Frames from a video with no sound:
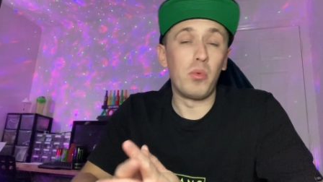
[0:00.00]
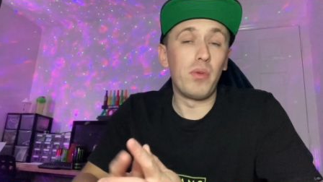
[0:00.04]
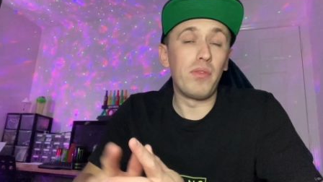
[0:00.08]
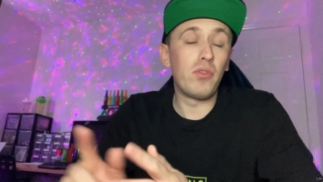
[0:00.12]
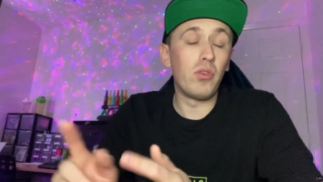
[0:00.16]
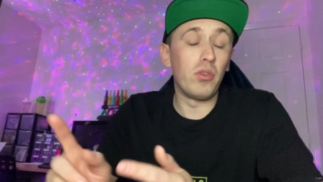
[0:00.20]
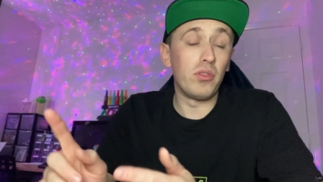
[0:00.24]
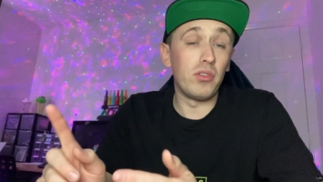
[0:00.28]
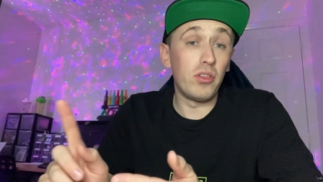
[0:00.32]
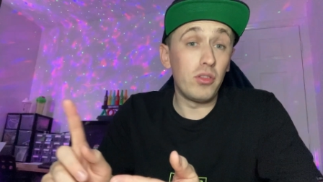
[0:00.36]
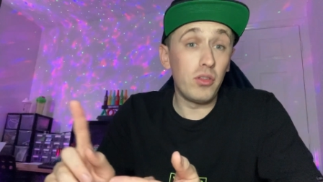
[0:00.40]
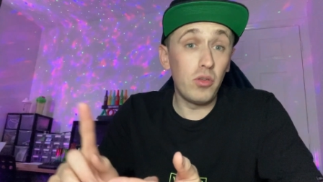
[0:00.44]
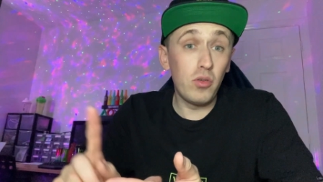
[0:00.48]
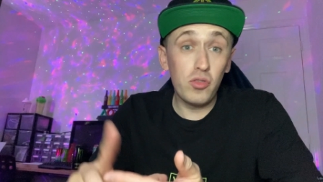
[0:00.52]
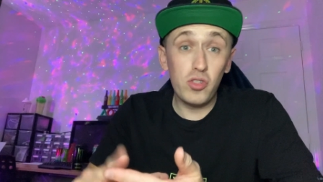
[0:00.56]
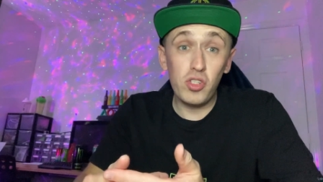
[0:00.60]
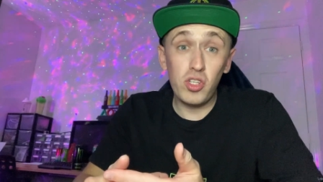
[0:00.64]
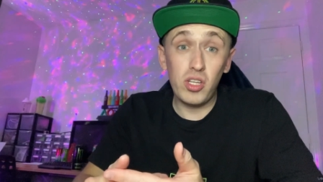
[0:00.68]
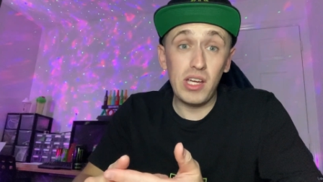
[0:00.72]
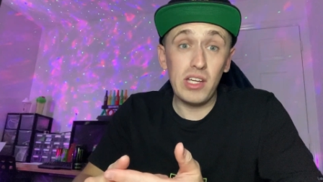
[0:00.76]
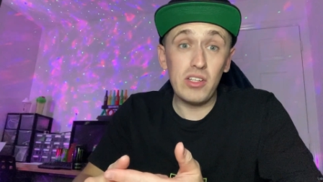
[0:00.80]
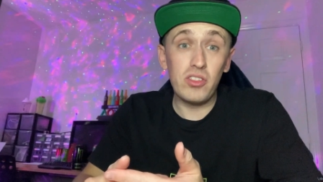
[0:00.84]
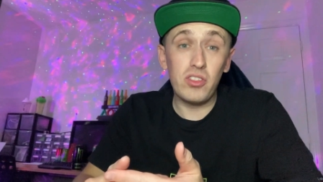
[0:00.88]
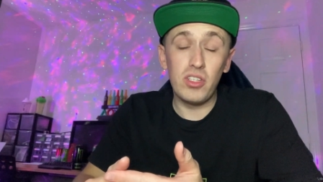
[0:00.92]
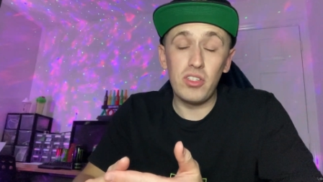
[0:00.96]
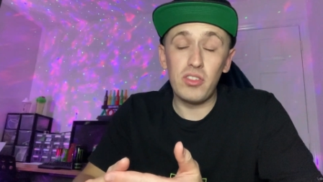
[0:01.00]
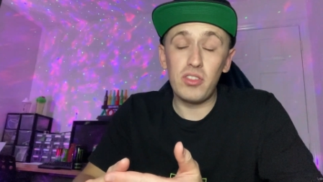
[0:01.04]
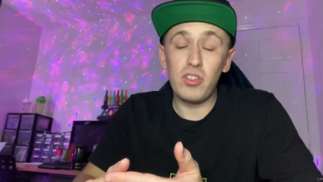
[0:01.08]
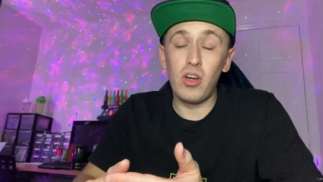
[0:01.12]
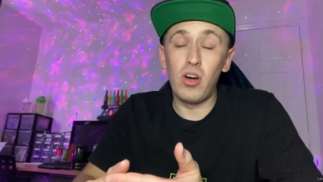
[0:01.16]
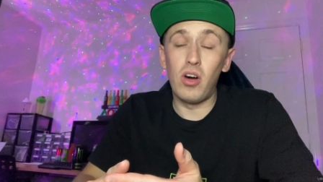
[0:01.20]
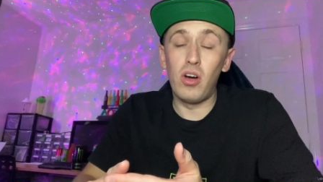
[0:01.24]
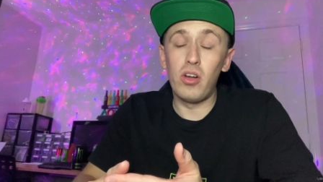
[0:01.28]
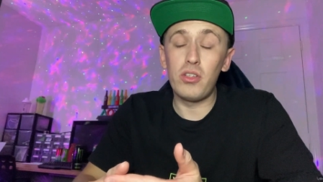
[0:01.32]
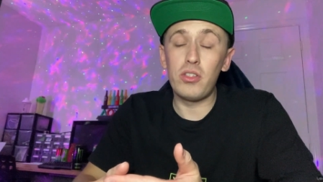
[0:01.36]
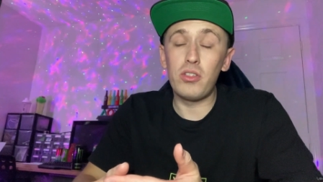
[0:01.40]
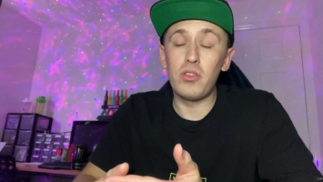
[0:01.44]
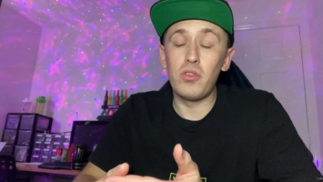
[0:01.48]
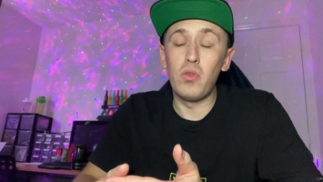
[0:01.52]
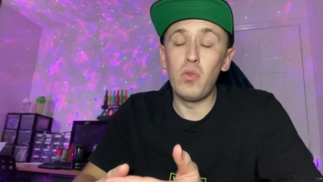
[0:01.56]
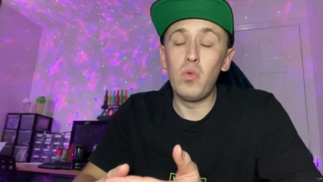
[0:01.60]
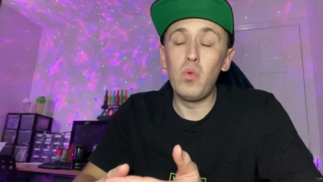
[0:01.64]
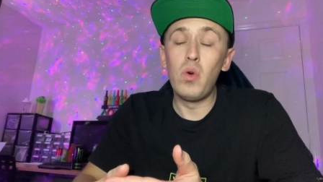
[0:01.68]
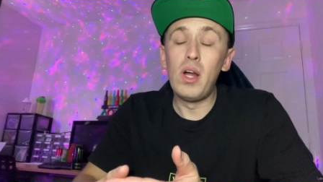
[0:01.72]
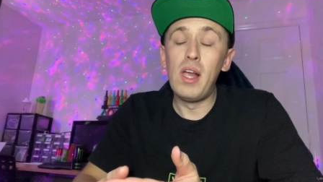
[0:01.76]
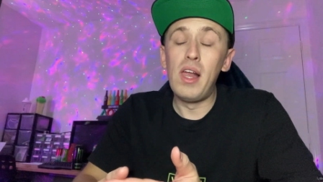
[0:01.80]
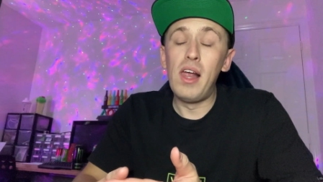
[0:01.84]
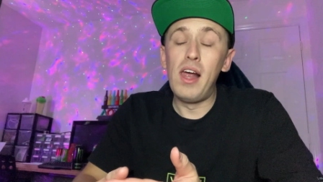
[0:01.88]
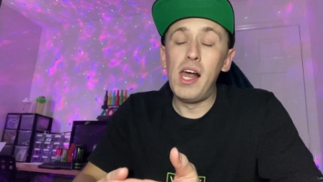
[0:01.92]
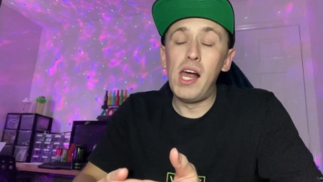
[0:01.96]
We've got the new Takeshi's
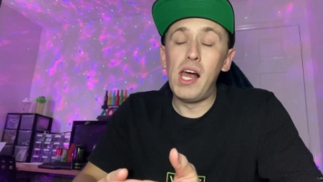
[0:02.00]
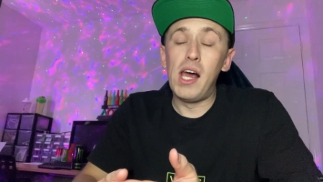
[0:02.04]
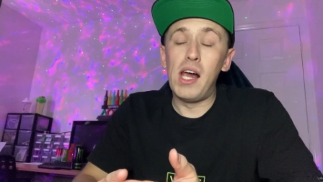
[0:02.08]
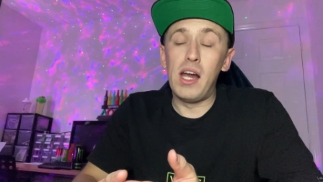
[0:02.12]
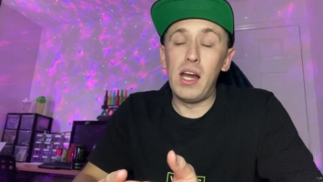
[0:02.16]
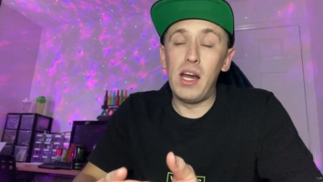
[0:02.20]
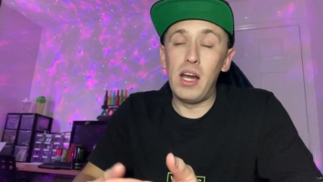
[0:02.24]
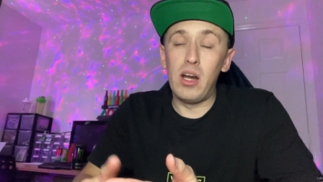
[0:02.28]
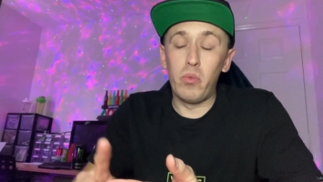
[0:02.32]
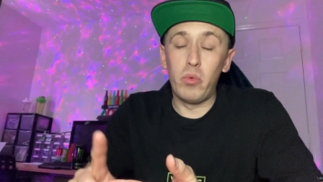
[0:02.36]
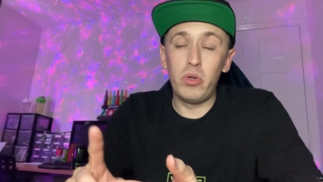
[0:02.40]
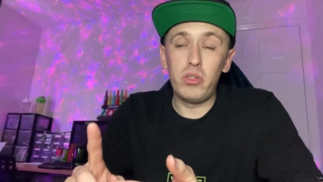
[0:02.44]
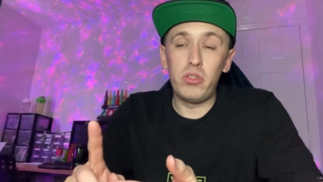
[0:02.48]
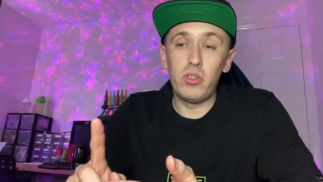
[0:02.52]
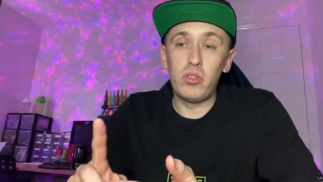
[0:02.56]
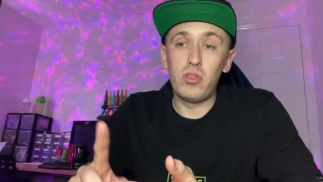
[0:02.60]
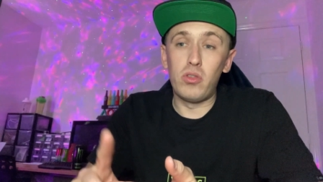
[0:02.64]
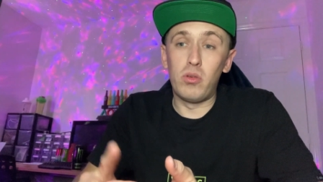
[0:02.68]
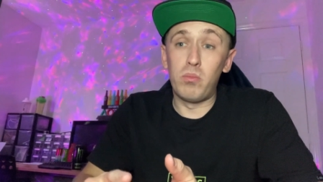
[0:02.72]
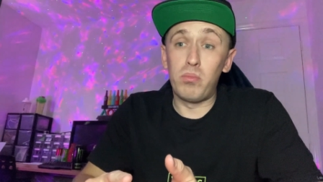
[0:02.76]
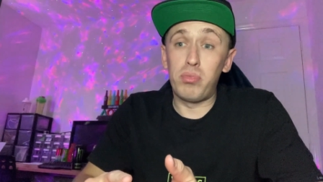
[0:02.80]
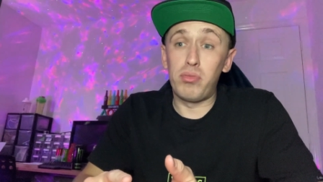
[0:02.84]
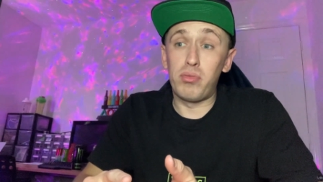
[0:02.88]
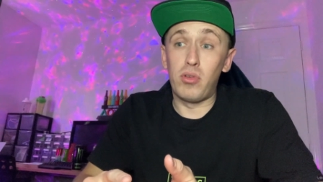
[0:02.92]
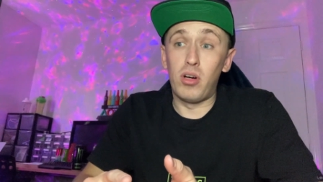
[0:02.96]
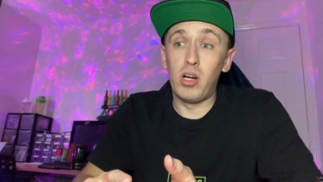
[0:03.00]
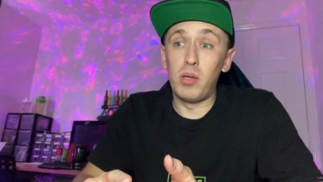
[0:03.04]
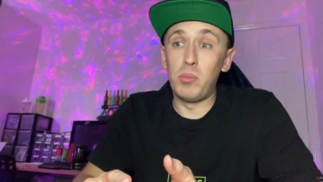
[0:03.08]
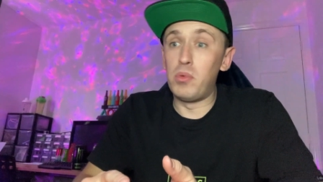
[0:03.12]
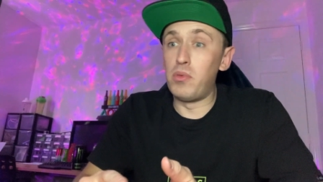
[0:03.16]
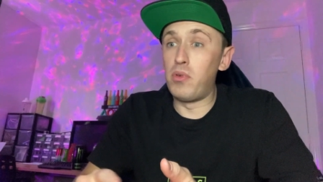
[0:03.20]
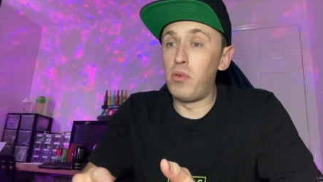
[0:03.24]
Castle uh, which is on Prime.